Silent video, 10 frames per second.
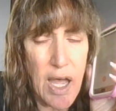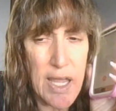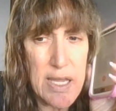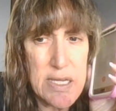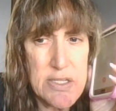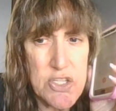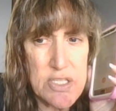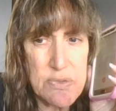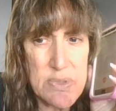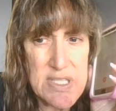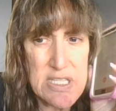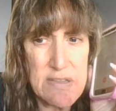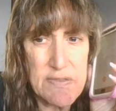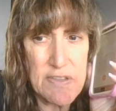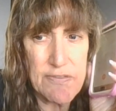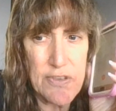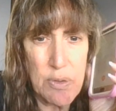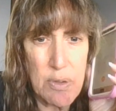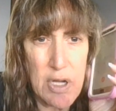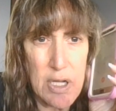I just received a
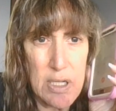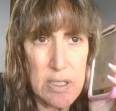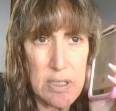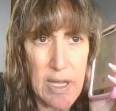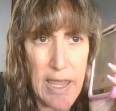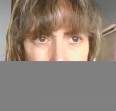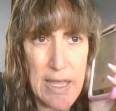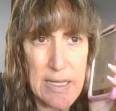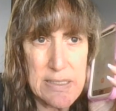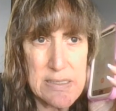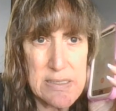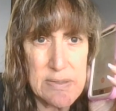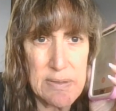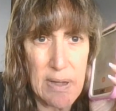phone call, and